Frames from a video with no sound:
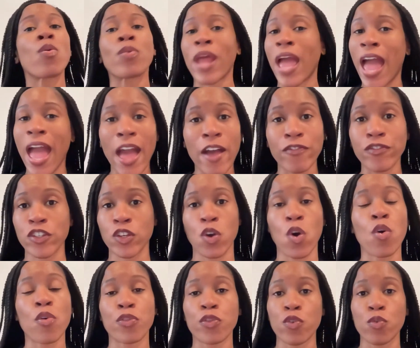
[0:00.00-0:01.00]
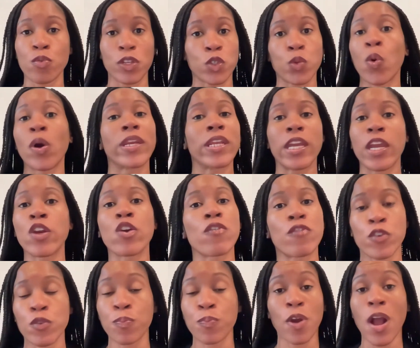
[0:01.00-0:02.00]
have to go through a 20 interview
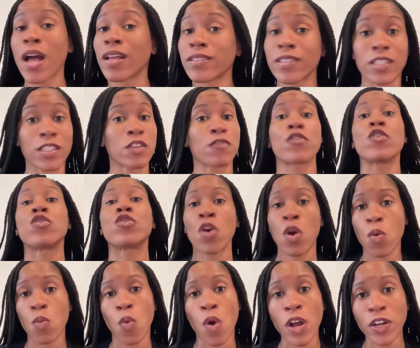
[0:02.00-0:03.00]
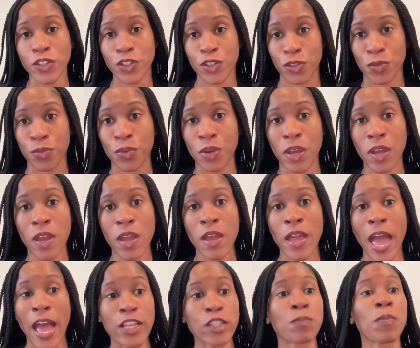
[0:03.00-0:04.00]
process if you don't want to.
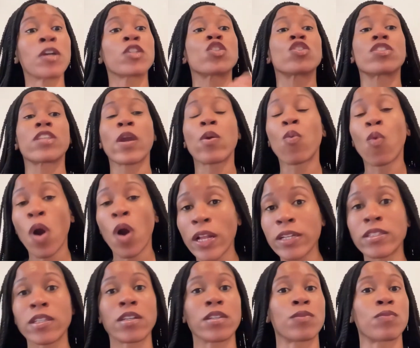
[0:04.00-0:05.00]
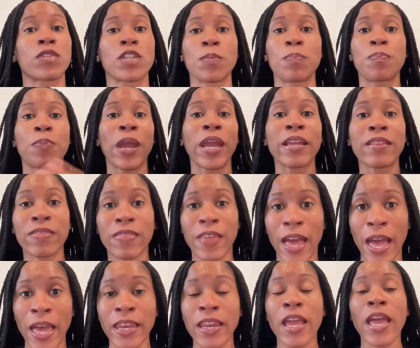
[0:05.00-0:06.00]
As much as they want to paint
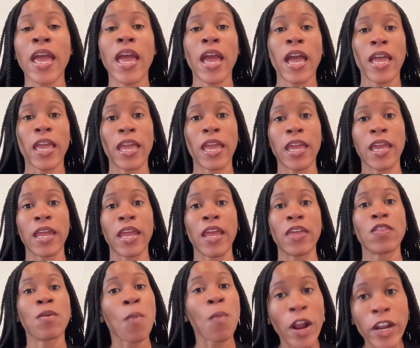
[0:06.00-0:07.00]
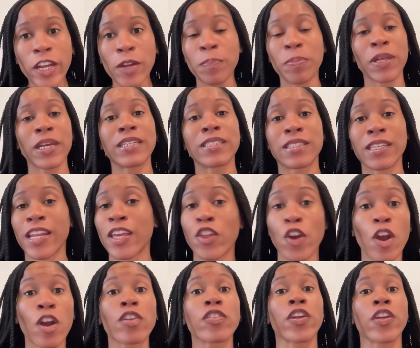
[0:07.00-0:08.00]
that in the marketplace today,
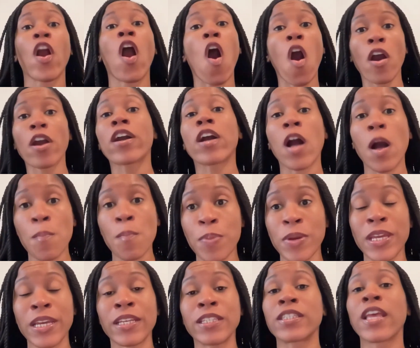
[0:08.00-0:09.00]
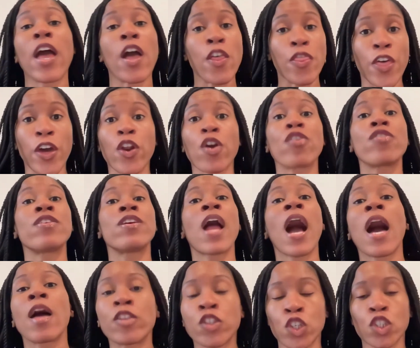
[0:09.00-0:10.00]
there are companies that are
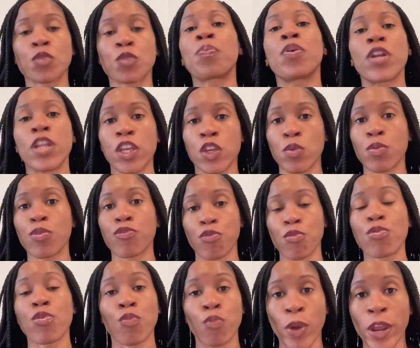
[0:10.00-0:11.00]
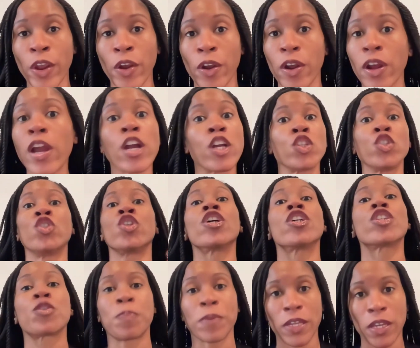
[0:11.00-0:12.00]
not just putting you through the ringer
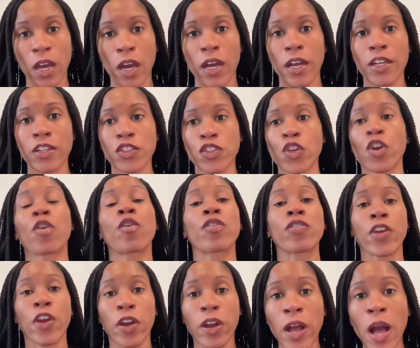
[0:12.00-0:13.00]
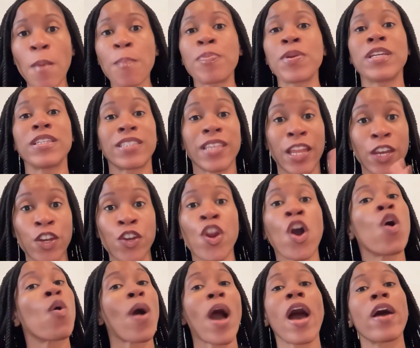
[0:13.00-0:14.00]
just because. There are companies that
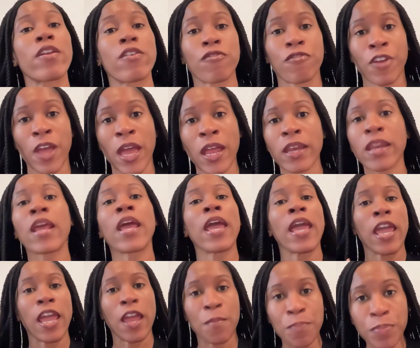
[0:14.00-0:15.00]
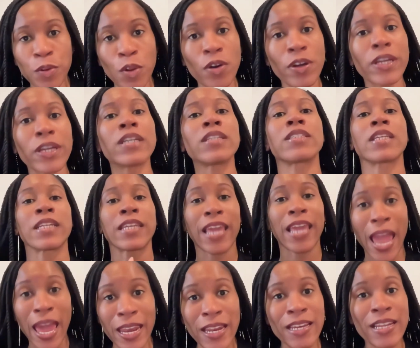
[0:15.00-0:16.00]
know how to vet employees and
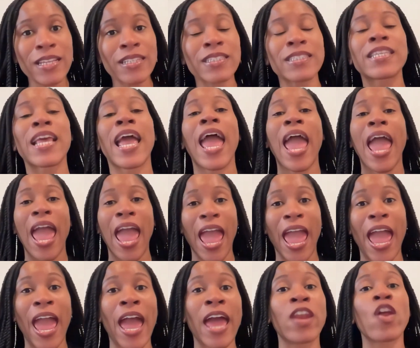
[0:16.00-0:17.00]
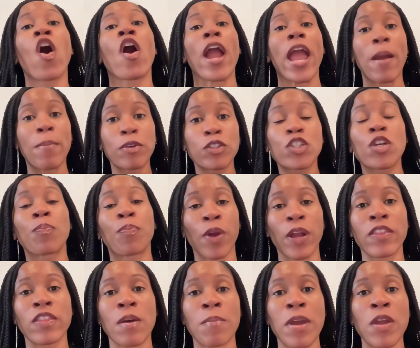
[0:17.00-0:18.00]
candidates and are able to bring
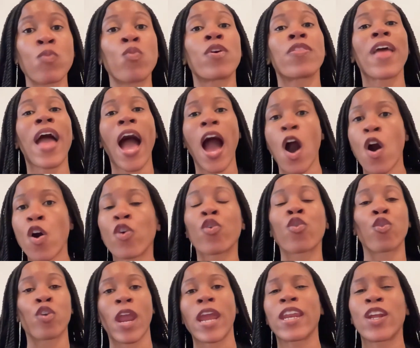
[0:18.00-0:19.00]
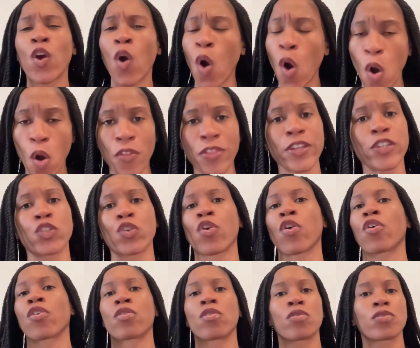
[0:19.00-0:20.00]
them in without creating all these
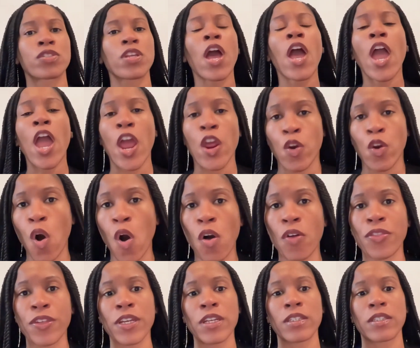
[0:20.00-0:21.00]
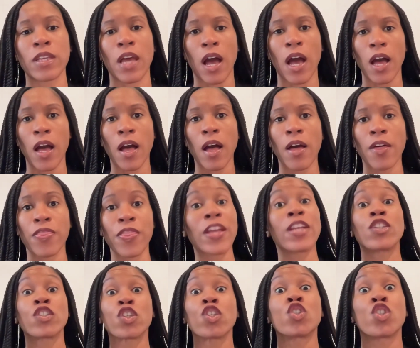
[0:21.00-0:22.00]
hurdles and all these
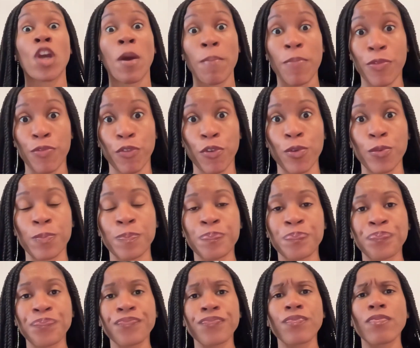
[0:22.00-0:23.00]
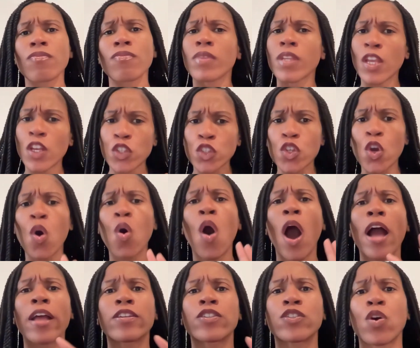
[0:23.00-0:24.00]
things to jump through. So
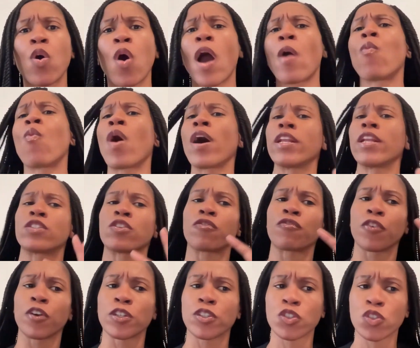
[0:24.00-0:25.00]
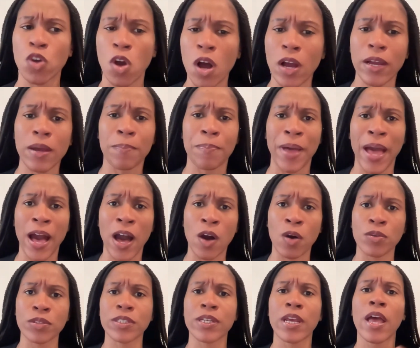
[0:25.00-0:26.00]
I wanted to first talk
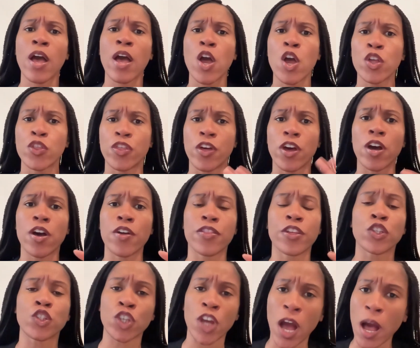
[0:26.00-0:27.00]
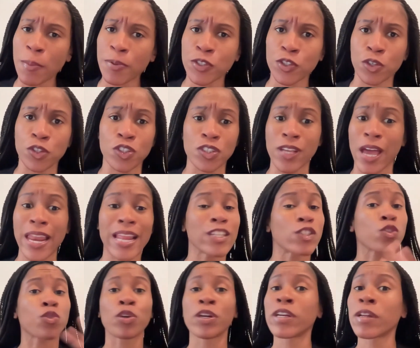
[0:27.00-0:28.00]
about the job search side.
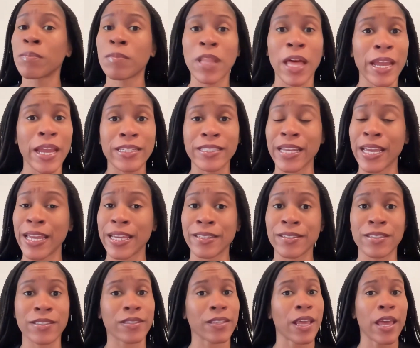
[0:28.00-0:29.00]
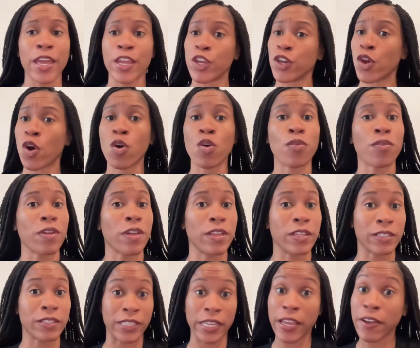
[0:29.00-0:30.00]
Treat them like dates.
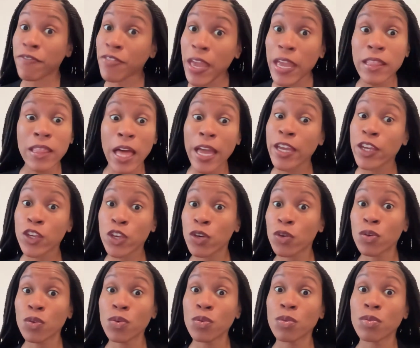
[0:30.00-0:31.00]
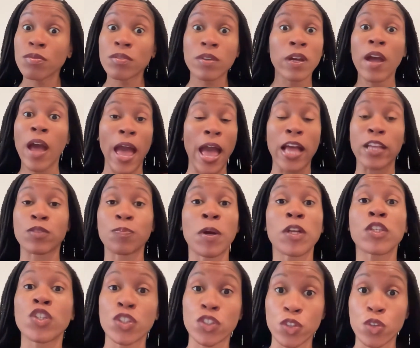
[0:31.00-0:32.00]
See if they like you as much
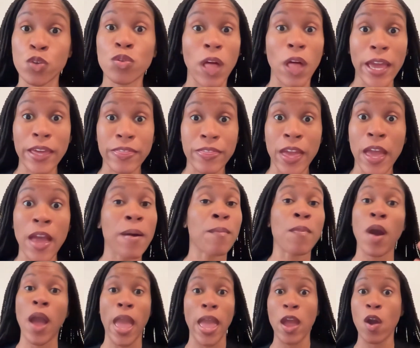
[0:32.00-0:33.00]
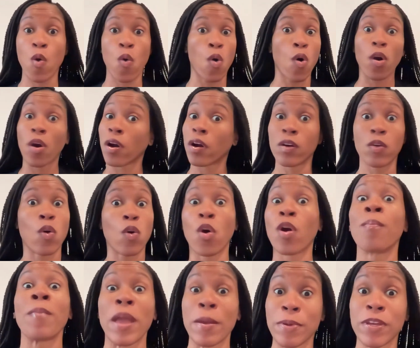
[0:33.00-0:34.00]
as you like them, or
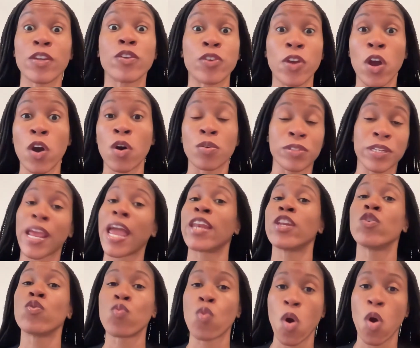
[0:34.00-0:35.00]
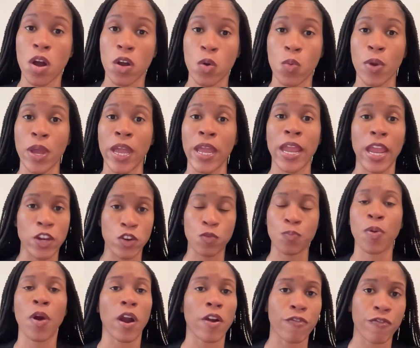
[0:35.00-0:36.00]
maybe you don't, and you walk away and you
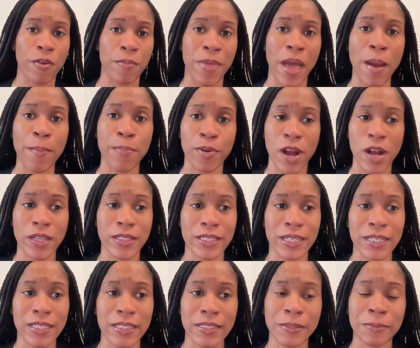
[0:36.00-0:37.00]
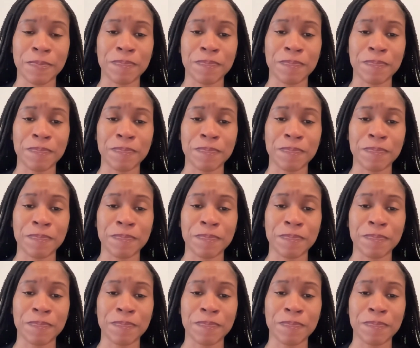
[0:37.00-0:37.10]
part from that process.